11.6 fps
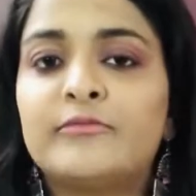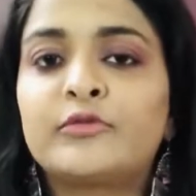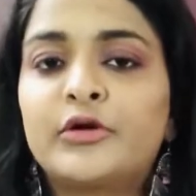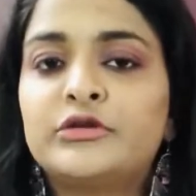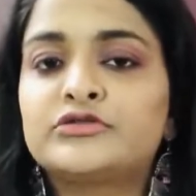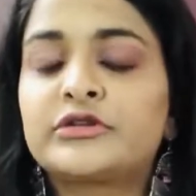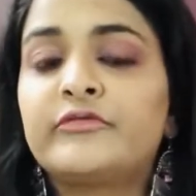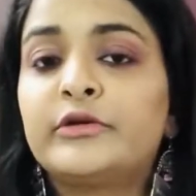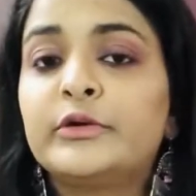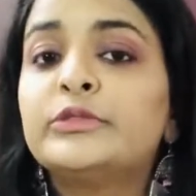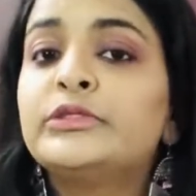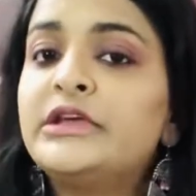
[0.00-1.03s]
am going to give
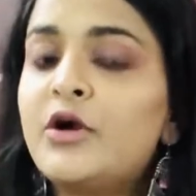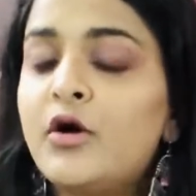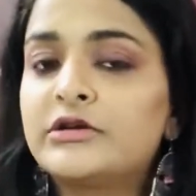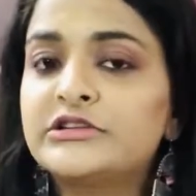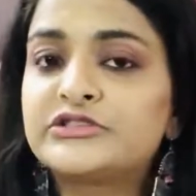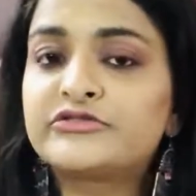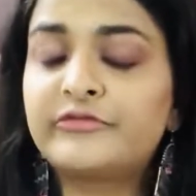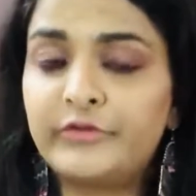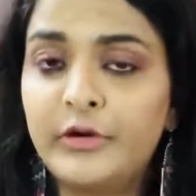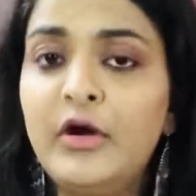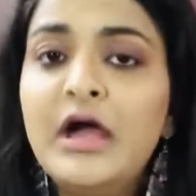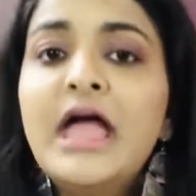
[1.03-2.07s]
you the honest
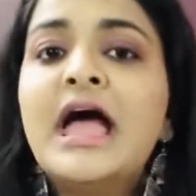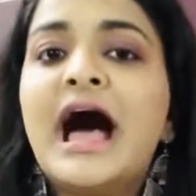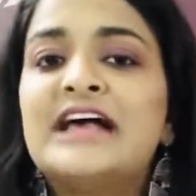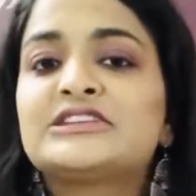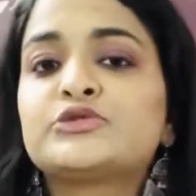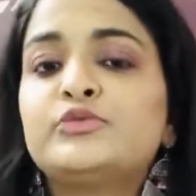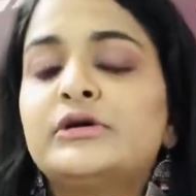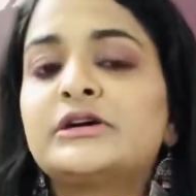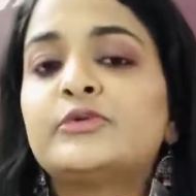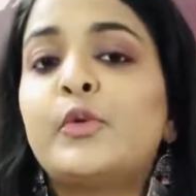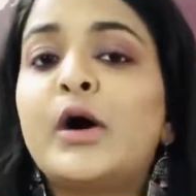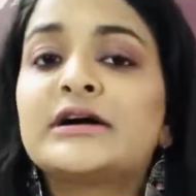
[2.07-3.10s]
review as to
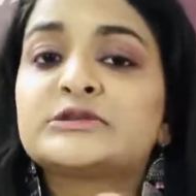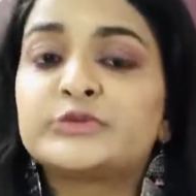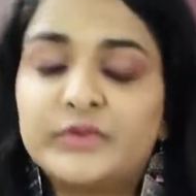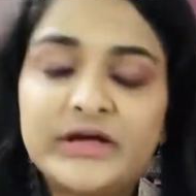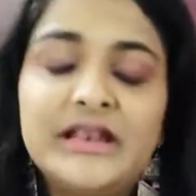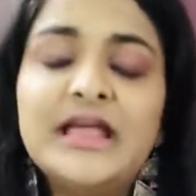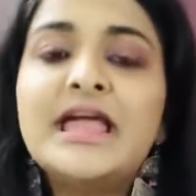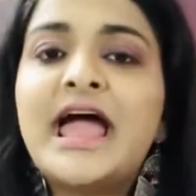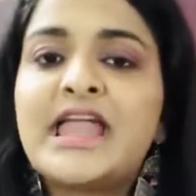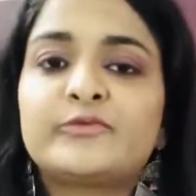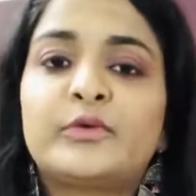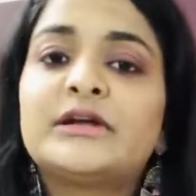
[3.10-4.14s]
what works well
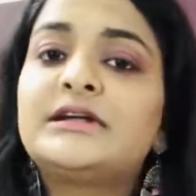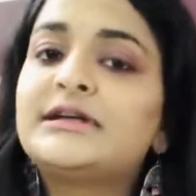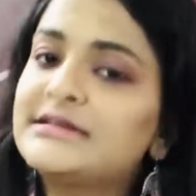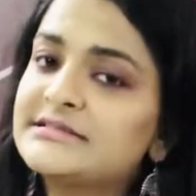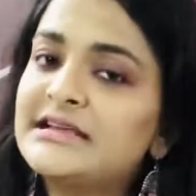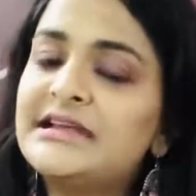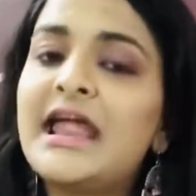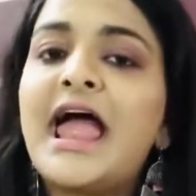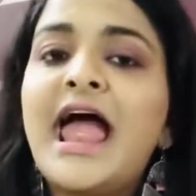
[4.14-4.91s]
and what doesn't,